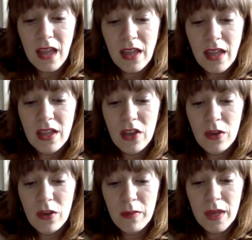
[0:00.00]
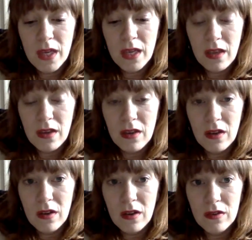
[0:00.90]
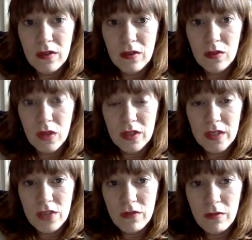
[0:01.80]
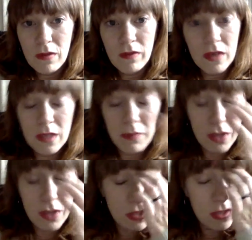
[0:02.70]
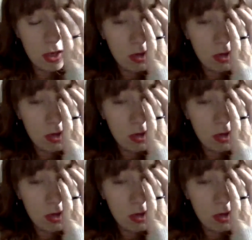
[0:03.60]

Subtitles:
the other big realization for me, because let me just,